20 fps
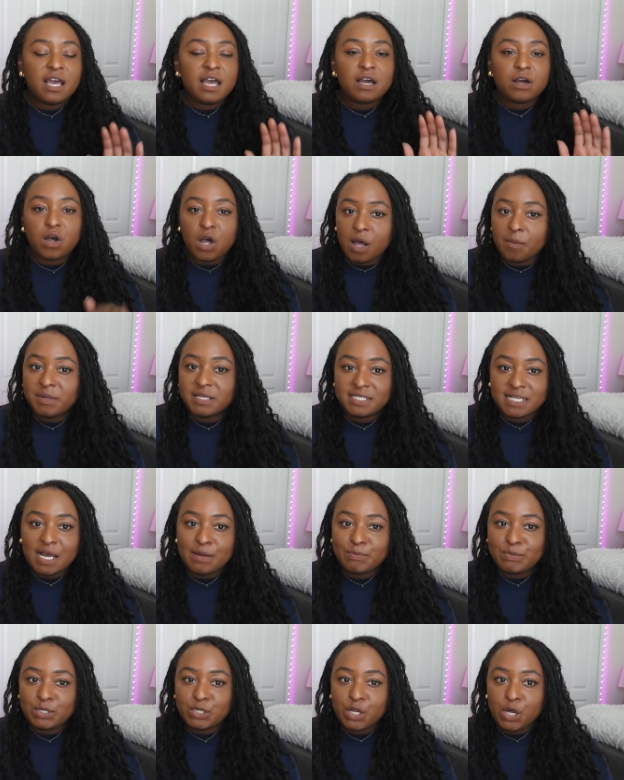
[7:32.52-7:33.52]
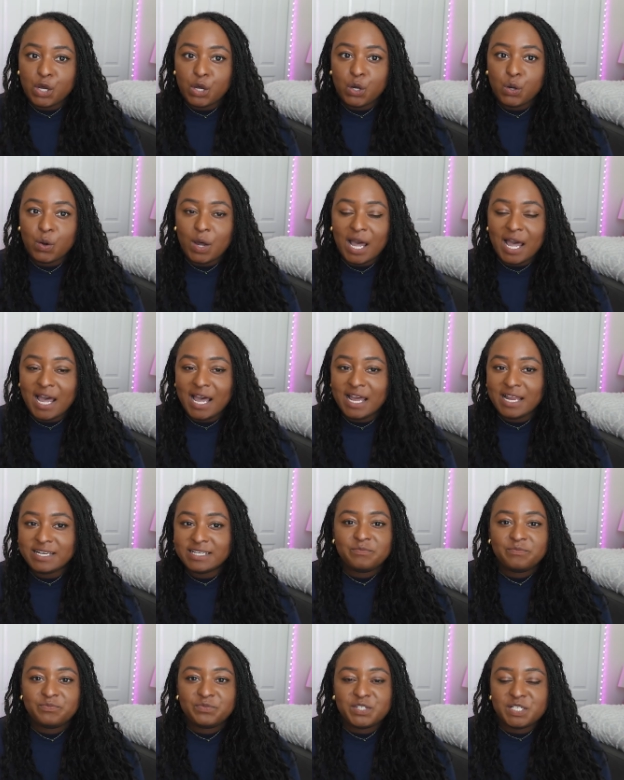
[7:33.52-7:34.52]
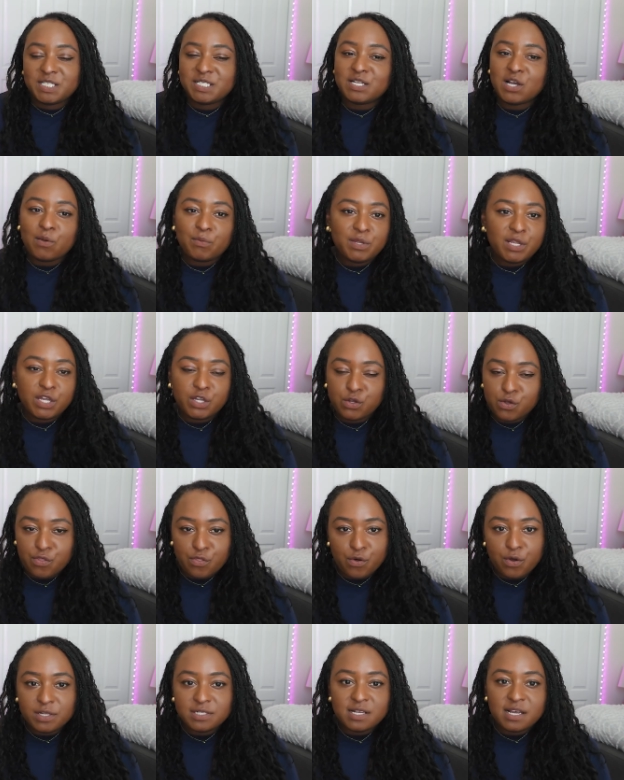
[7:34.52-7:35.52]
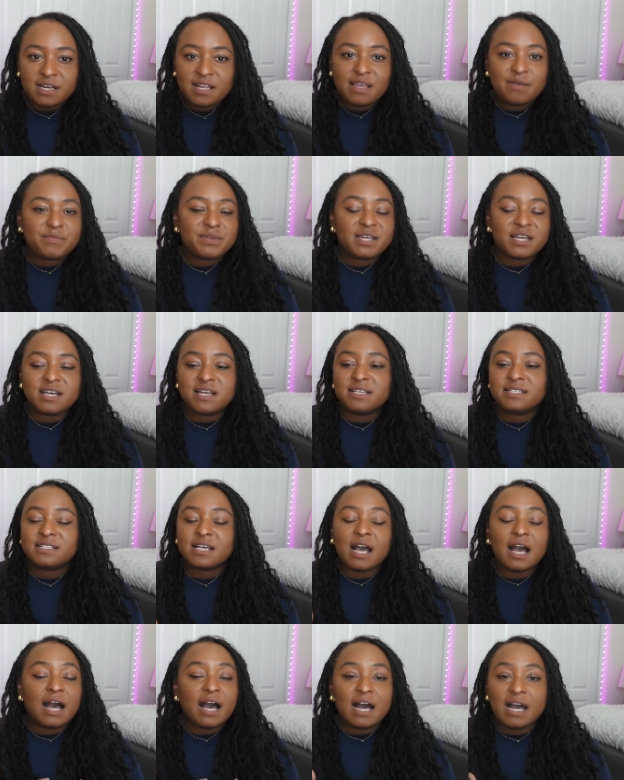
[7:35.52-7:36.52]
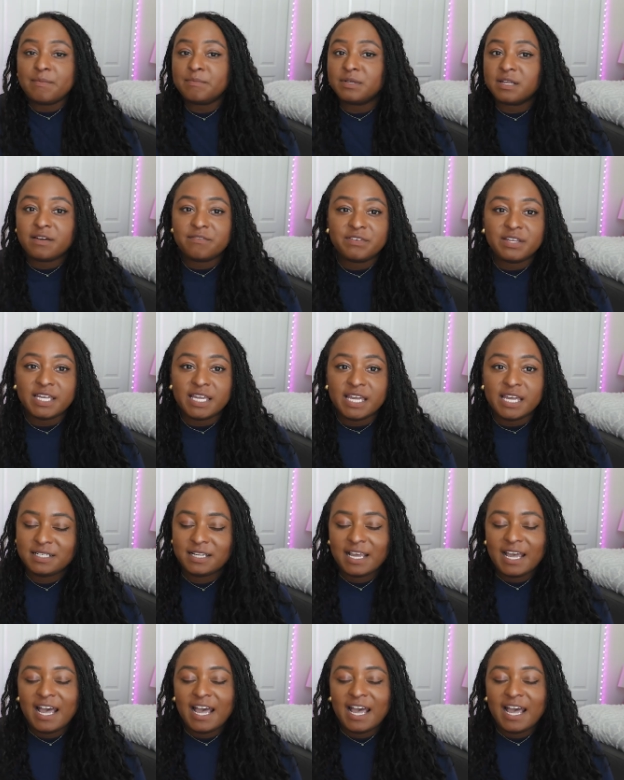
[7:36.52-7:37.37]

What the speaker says: comment down below and just tell me like your thoughts on it, because I'm loving it.